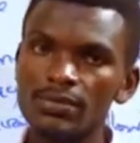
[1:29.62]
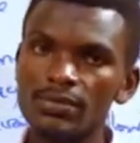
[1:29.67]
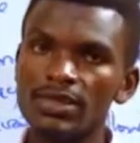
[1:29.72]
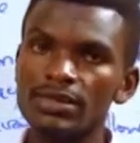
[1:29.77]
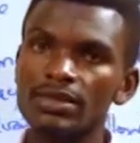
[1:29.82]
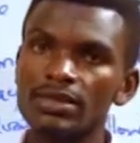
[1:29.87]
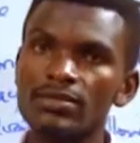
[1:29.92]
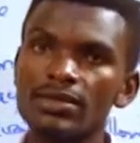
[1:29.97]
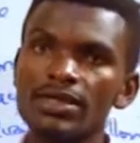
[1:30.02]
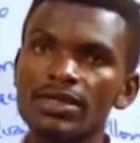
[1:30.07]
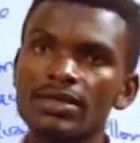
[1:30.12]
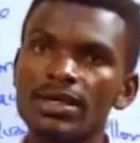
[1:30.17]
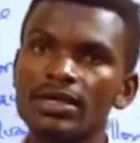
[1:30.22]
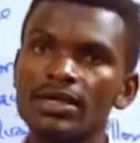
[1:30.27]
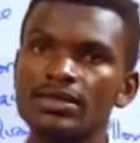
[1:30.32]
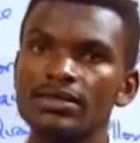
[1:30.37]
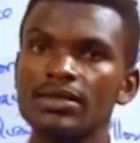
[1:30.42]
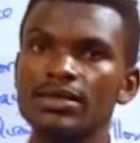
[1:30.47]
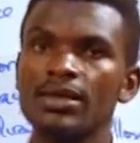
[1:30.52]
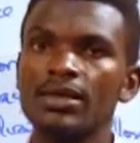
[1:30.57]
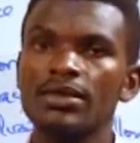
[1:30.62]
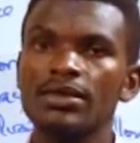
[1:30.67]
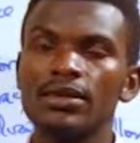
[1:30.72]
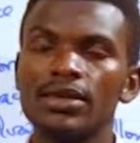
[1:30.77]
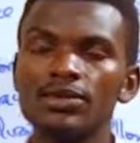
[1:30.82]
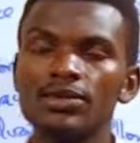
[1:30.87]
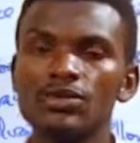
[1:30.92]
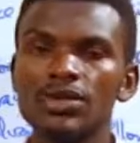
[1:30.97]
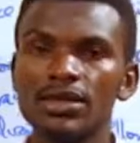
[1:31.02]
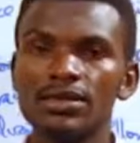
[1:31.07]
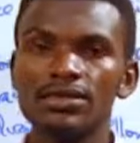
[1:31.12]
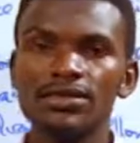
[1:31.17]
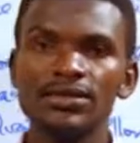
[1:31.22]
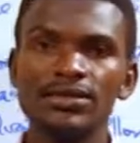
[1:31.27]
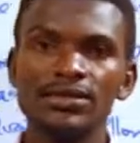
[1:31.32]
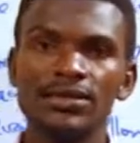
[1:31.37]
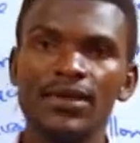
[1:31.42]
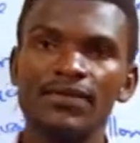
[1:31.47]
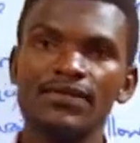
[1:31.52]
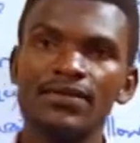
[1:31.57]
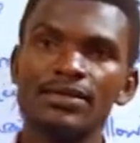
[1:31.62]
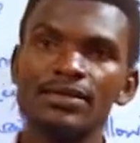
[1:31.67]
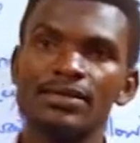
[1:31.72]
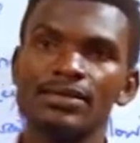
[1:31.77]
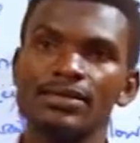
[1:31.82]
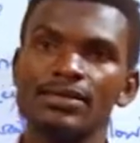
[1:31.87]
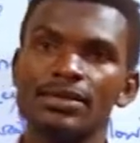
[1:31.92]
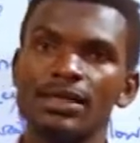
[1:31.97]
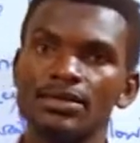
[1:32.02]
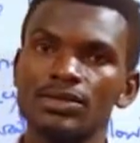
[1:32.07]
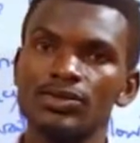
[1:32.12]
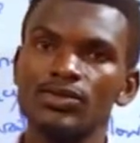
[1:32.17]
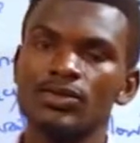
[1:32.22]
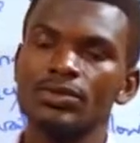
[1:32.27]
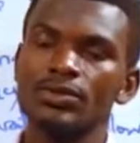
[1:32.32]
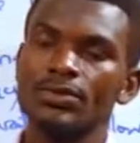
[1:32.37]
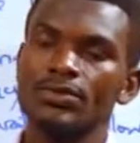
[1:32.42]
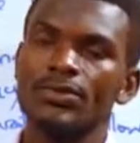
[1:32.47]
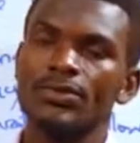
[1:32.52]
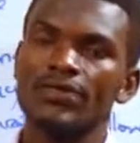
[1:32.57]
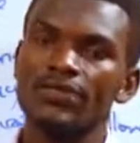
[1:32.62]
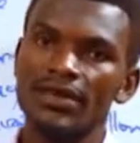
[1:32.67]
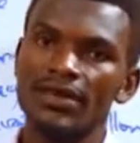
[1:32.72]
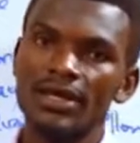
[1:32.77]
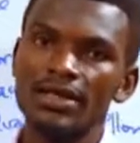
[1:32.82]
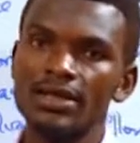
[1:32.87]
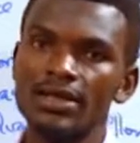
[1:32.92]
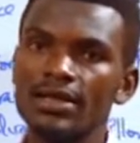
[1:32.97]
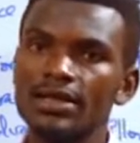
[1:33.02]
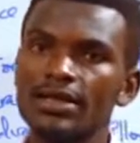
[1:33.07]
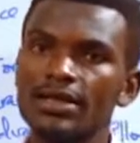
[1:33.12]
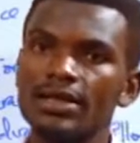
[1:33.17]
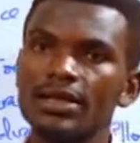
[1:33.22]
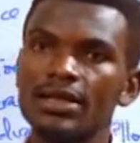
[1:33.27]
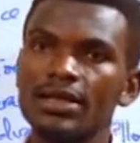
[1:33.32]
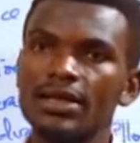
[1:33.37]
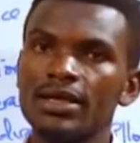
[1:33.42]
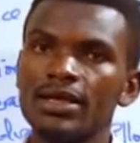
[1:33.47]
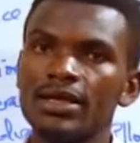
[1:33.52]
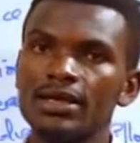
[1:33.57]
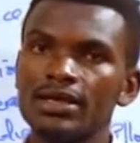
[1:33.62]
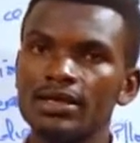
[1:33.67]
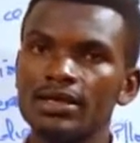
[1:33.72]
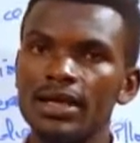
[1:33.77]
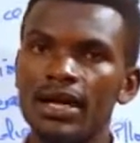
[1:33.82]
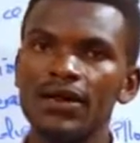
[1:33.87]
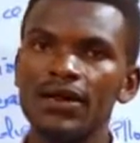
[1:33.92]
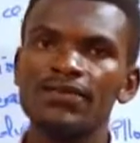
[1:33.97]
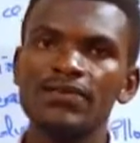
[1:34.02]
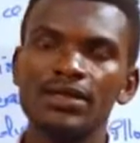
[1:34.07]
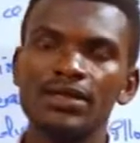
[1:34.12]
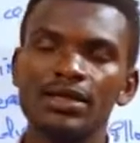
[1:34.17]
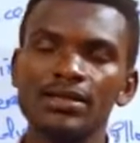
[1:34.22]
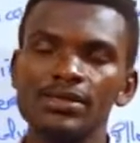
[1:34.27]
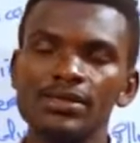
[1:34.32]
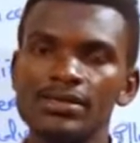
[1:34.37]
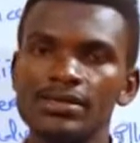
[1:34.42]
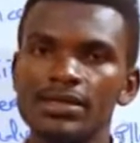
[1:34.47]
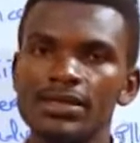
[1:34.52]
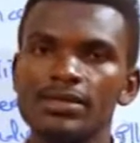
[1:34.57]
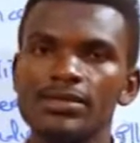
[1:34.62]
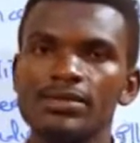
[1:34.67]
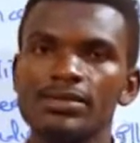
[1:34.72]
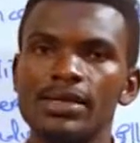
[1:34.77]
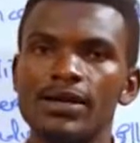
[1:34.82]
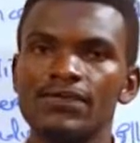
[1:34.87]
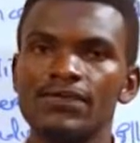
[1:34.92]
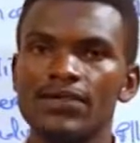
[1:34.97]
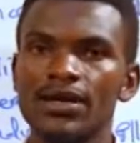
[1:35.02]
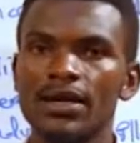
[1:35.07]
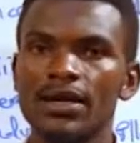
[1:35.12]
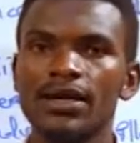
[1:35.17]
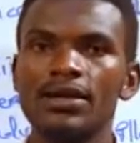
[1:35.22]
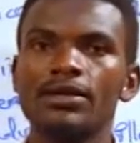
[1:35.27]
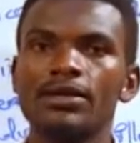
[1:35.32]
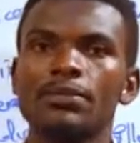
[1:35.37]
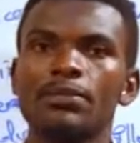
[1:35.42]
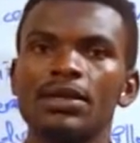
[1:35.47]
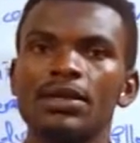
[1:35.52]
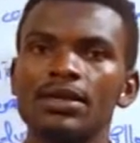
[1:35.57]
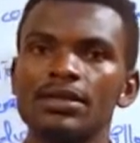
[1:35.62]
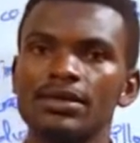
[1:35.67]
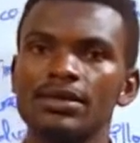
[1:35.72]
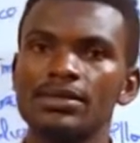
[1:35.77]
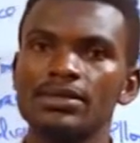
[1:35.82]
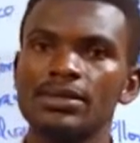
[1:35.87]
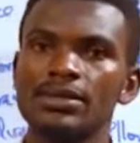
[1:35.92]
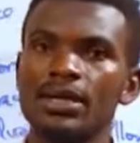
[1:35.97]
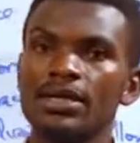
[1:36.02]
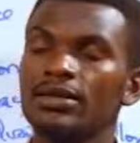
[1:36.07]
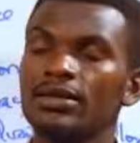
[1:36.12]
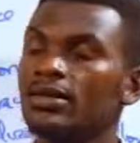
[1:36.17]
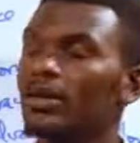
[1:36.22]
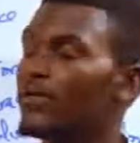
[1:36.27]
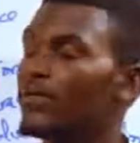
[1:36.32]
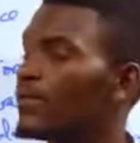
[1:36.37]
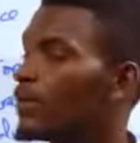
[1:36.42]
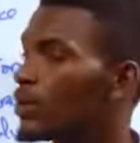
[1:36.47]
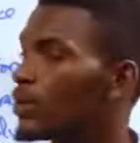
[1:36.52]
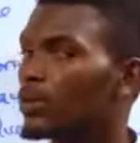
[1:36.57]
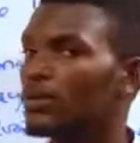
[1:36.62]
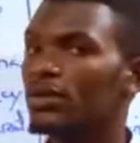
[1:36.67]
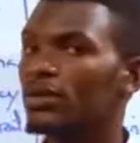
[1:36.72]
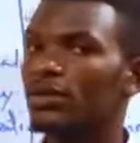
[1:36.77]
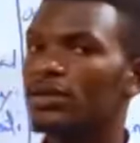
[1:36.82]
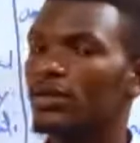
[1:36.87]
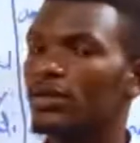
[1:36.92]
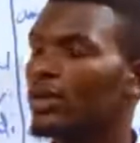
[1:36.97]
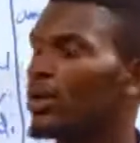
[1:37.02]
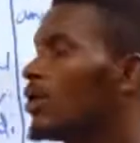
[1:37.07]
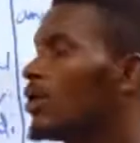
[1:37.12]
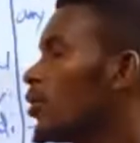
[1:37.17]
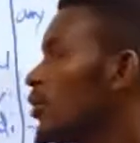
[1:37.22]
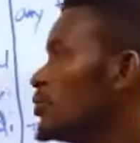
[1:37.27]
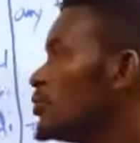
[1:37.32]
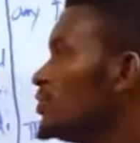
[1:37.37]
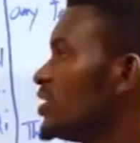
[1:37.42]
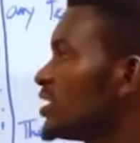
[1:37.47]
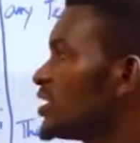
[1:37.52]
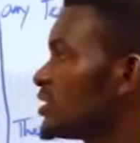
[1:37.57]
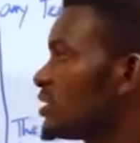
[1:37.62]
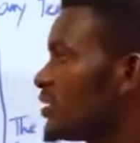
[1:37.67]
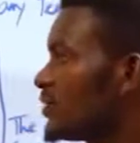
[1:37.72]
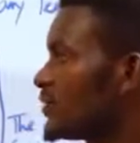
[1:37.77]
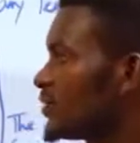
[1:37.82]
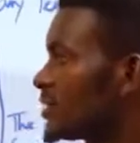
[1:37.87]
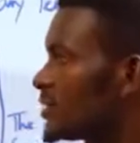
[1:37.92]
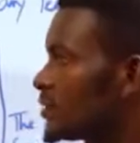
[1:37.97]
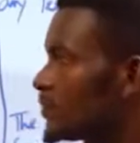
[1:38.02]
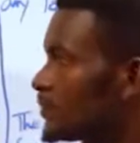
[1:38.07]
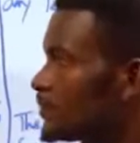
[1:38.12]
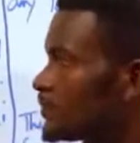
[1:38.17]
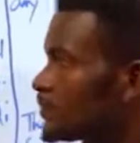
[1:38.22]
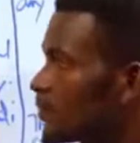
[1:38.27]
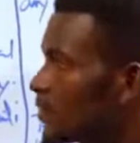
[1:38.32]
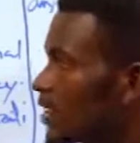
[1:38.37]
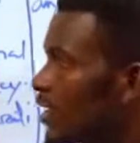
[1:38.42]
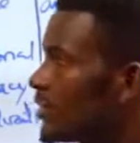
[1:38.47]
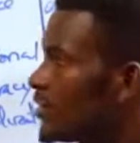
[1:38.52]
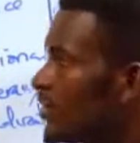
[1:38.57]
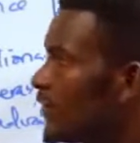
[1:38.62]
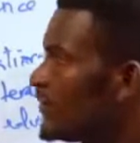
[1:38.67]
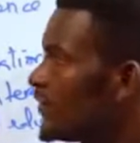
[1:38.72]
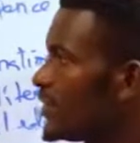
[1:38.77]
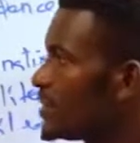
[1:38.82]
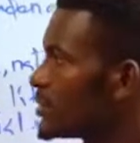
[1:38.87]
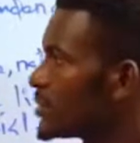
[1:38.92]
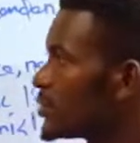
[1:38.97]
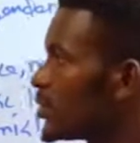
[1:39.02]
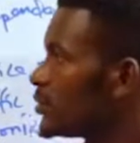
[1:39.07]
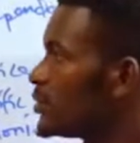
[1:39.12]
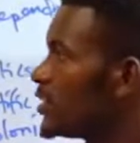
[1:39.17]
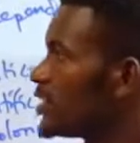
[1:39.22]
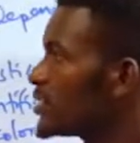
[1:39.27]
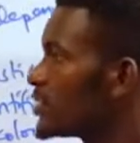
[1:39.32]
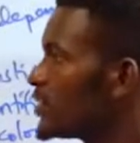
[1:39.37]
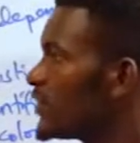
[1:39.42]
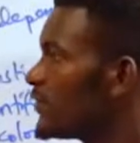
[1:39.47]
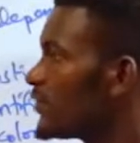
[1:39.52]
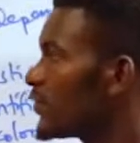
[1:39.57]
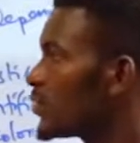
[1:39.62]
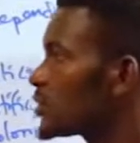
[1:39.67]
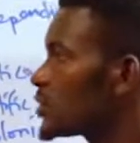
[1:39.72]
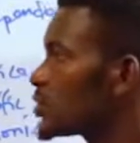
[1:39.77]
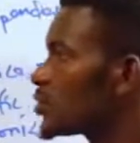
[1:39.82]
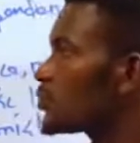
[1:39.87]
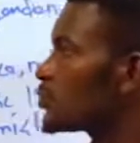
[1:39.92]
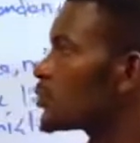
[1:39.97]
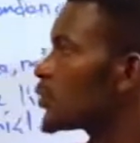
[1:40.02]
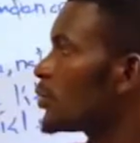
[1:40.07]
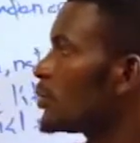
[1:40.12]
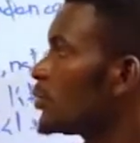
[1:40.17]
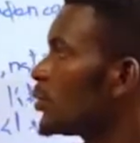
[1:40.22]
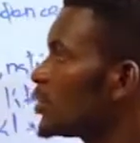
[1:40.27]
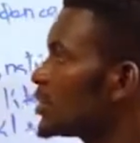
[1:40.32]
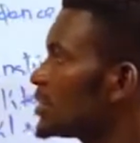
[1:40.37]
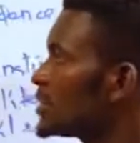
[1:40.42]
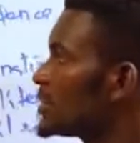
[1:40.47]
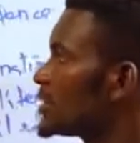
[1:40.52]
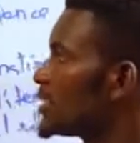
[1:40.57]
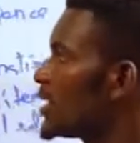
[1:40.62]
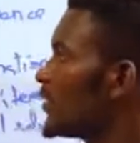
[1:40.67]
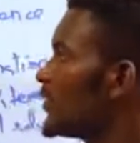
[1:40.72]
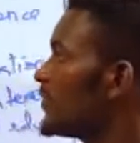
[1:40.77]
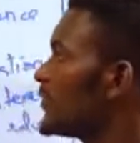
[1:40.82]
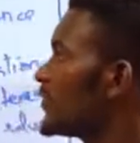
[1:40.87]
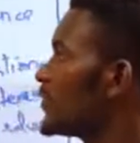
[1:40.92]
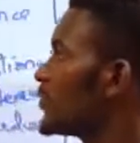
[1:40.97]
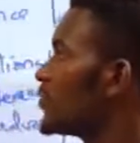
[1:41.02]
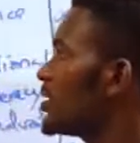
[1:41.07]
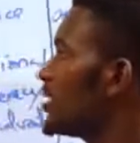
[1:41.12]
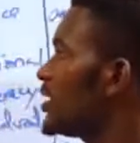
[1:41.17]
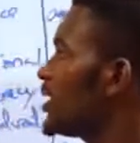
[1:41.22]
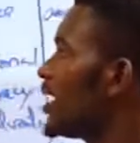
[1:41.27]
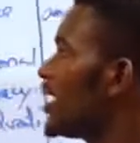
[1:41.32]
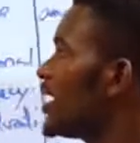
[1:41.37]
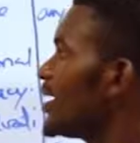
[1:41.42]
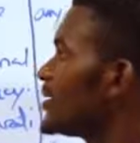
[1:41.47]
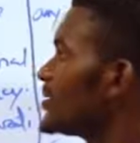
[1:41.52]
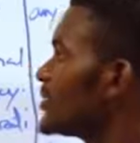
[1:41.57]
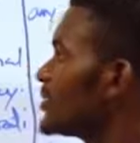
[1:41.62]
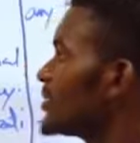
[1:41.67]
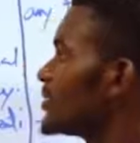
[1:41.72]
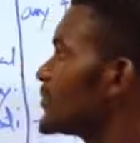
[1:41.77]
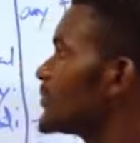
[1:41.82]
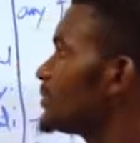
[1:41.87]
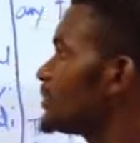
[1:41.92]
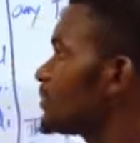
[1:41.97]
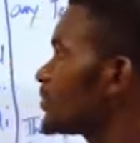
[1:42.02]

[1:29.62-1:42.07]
It means that the education service that was provided in African states after independence had the following objectives. The first objective was to promote self-reliance,